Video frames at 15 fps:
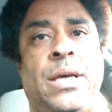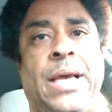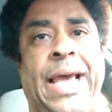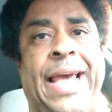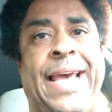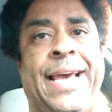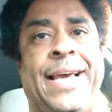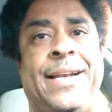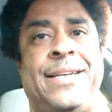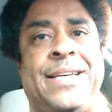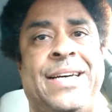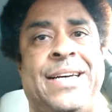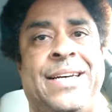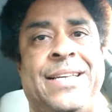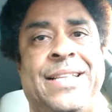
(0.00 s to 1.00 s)
And
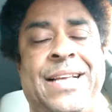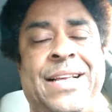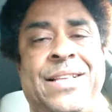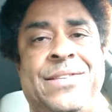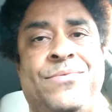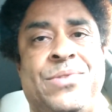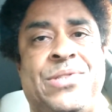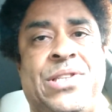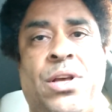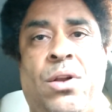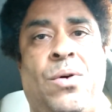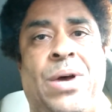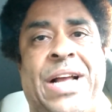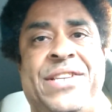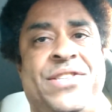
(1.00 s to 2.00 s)
with
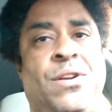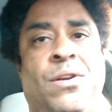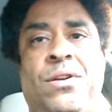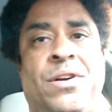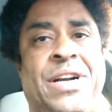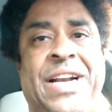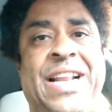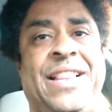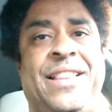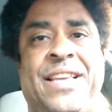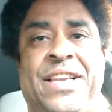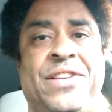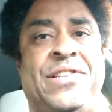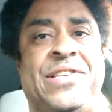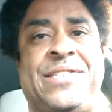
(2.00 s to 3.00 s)
solo ads, you don't learn
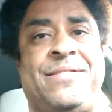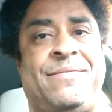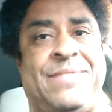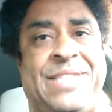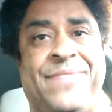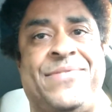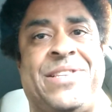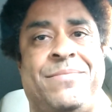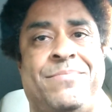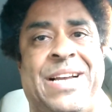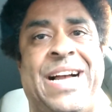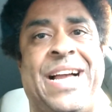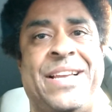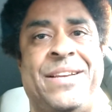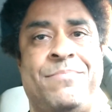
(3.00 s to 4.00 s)
anything. You just give some
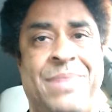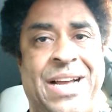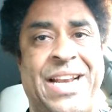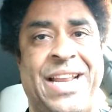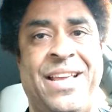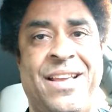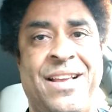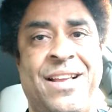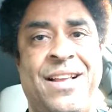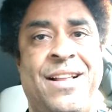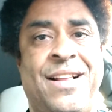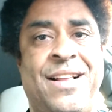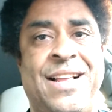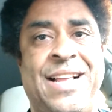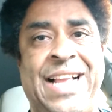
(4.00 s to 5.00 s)
guy your money,
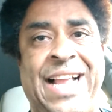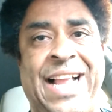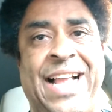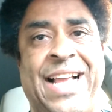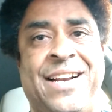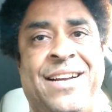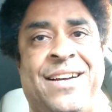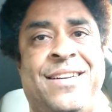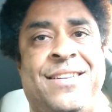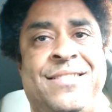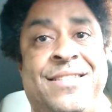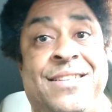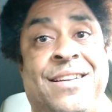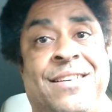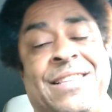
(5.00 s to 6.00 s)
and
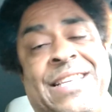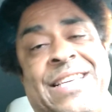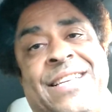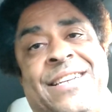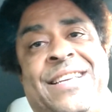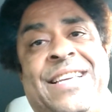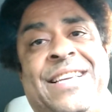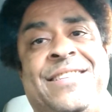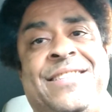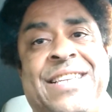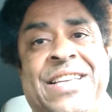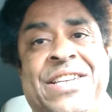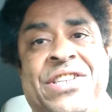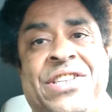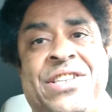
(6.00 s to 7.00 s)
then he
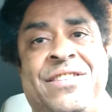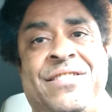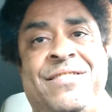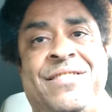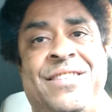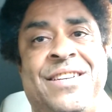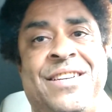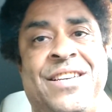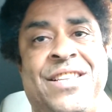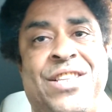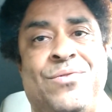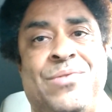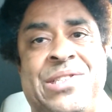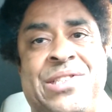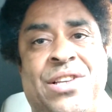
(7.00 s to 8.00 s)
sends you the
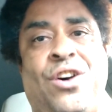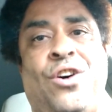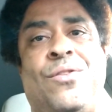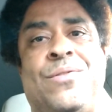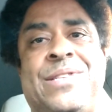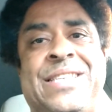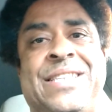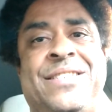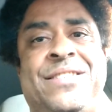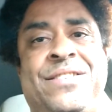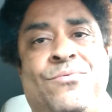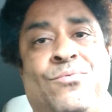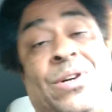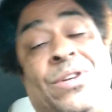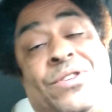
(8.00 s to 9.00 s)
results, and
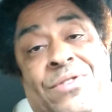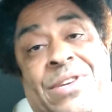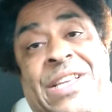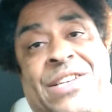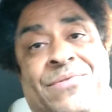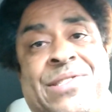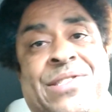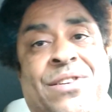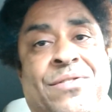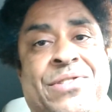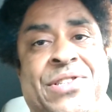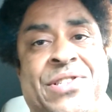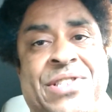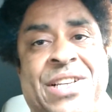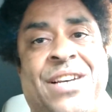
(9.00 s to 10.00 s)
you get the results
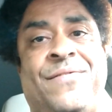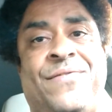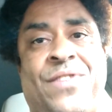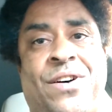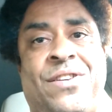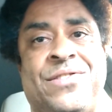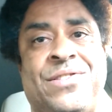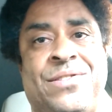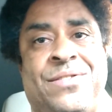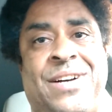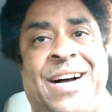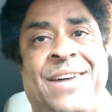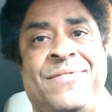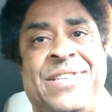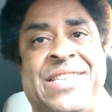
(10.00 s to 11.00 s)
yourself also,
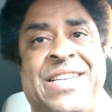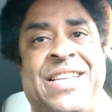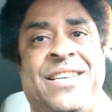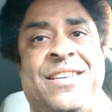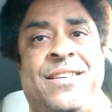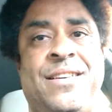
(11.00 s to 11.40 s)
obviously.